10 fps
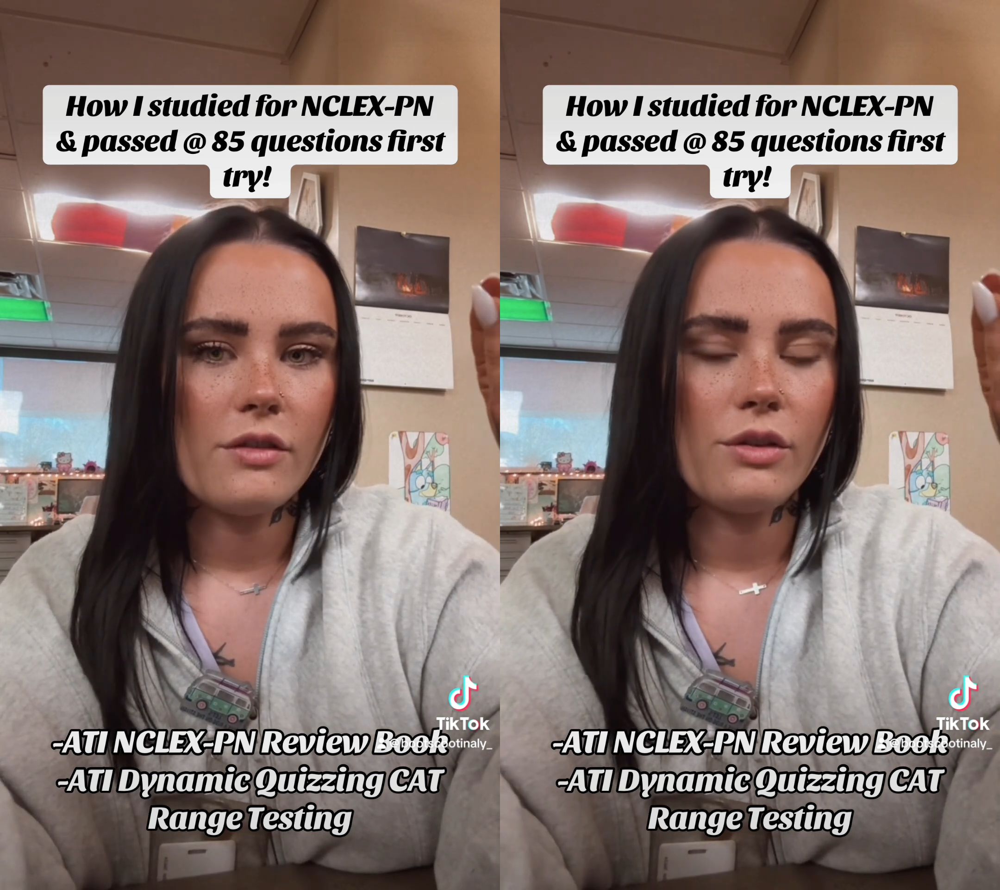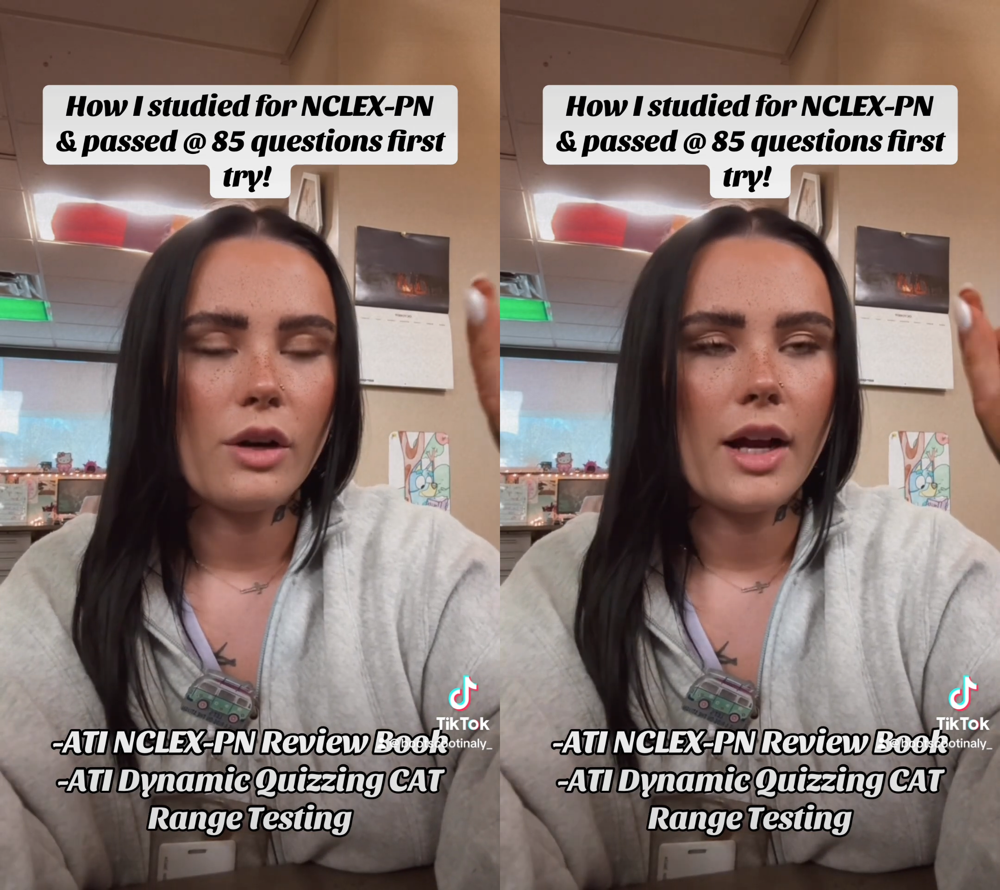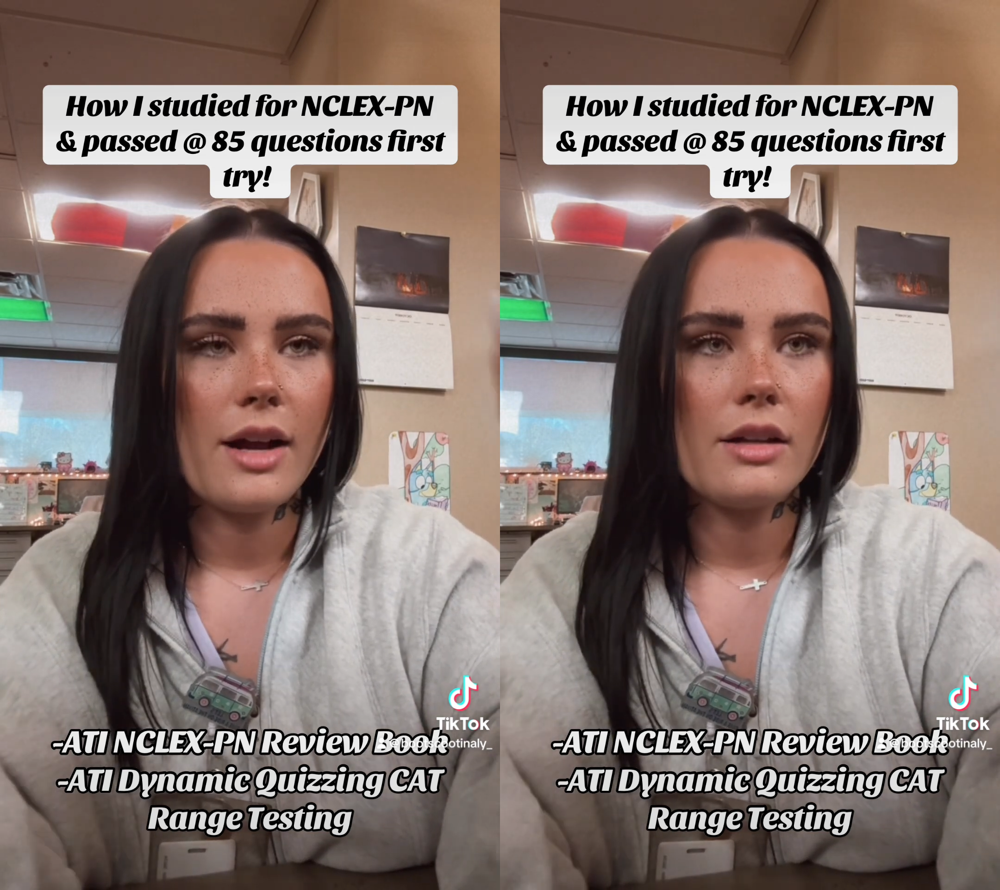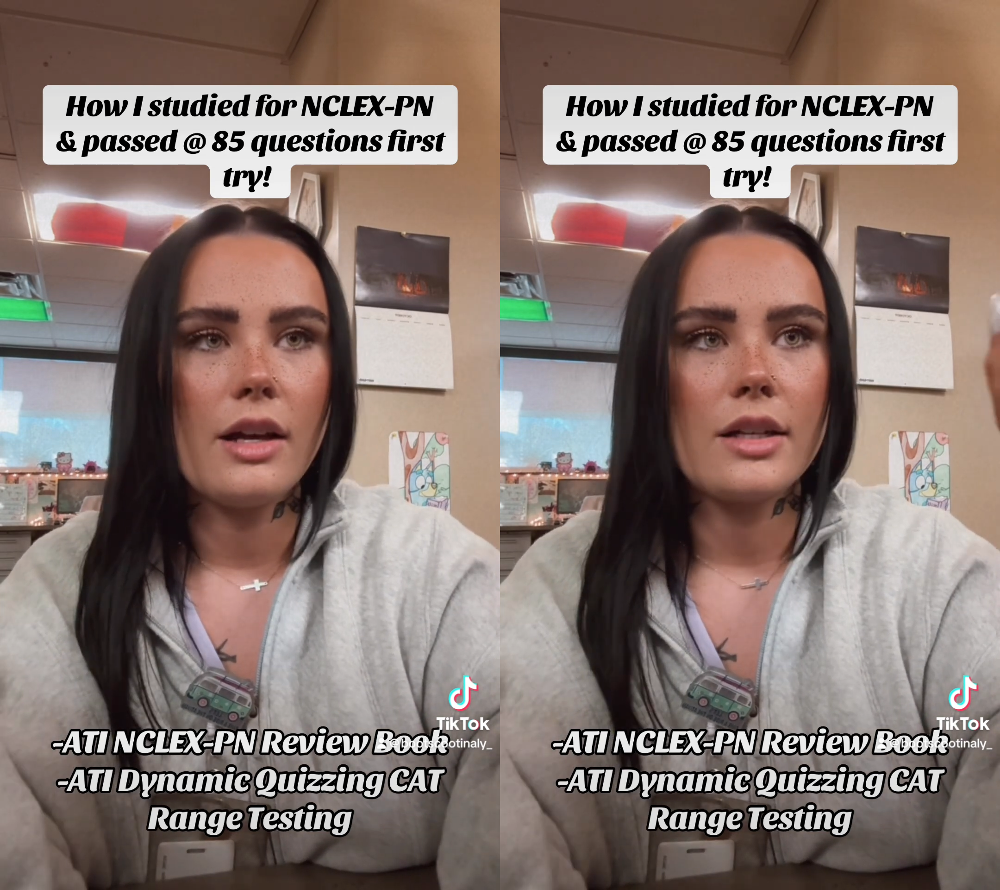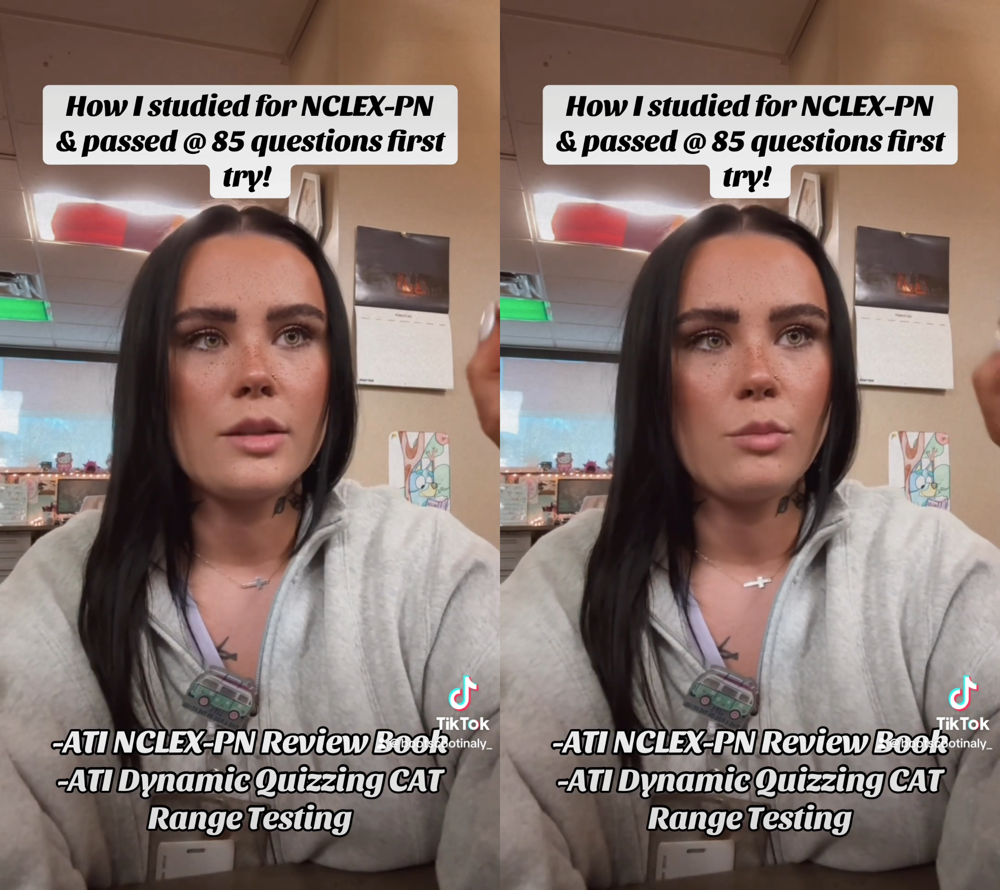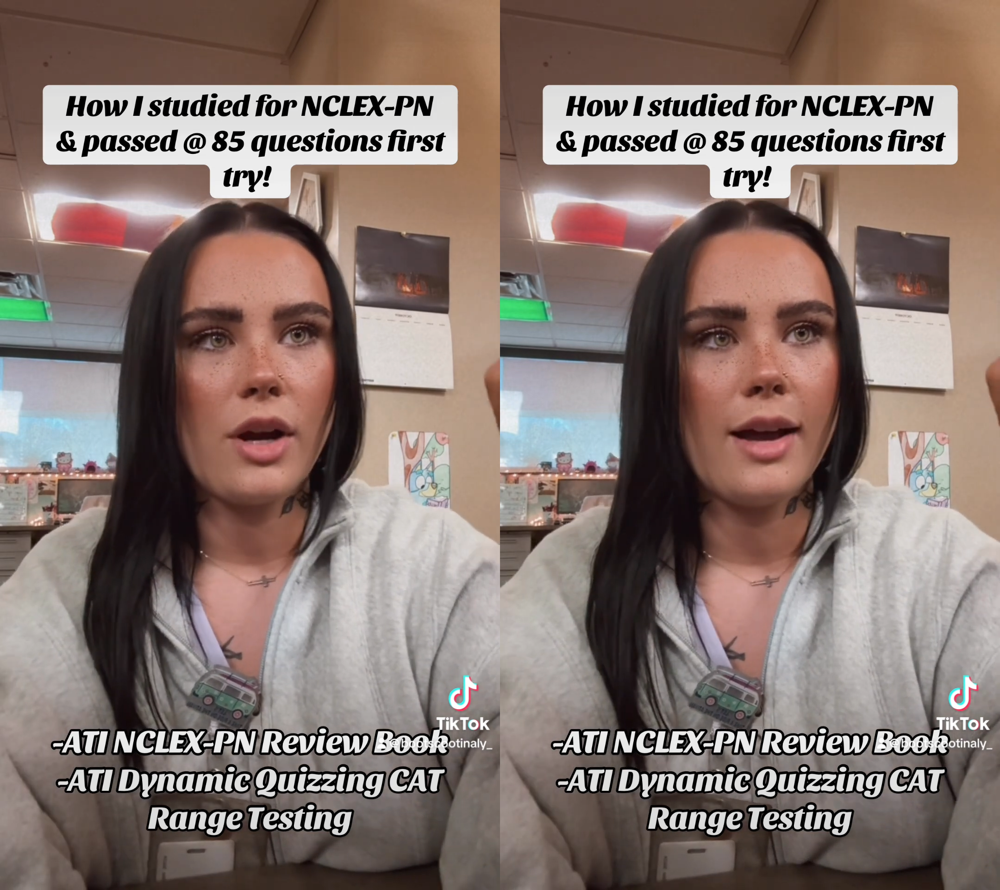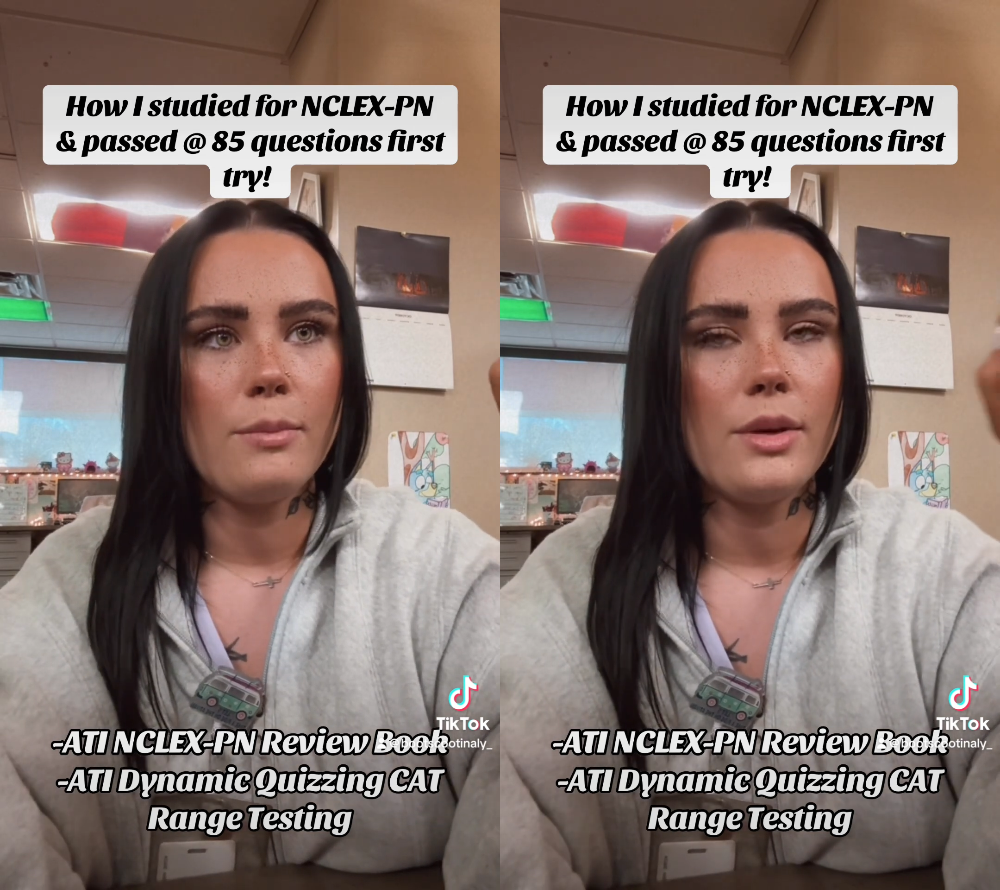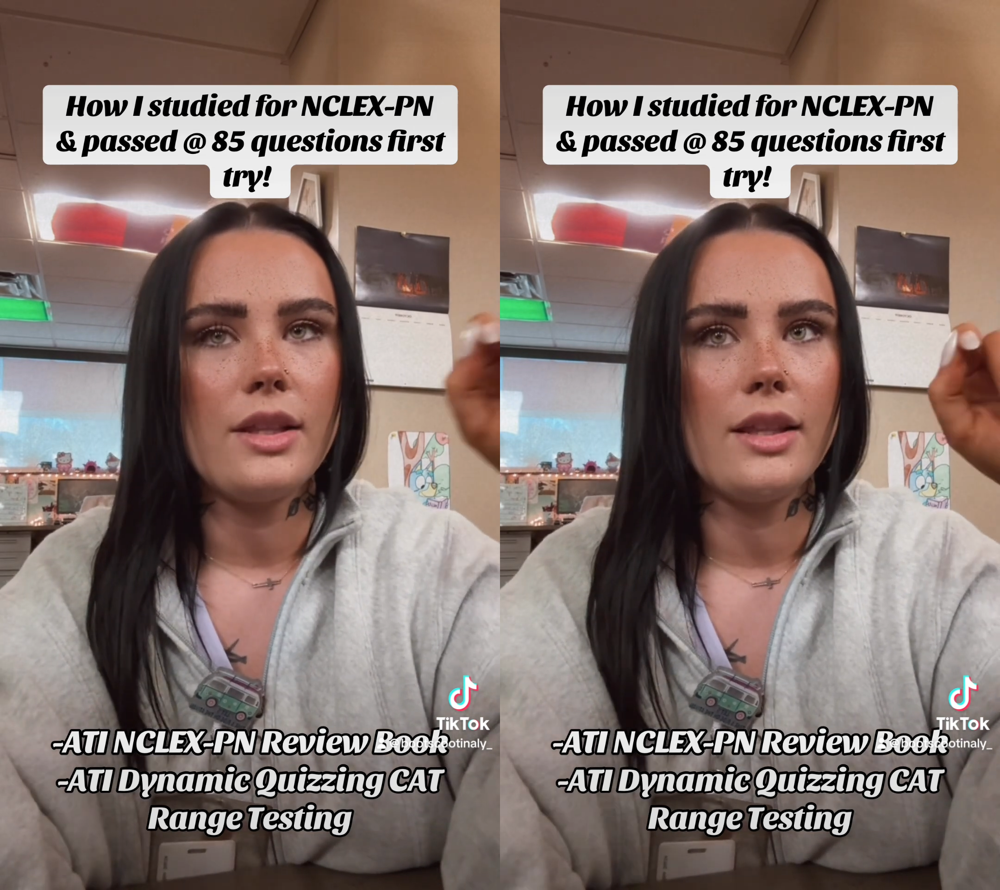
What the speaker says: for NCLEX prep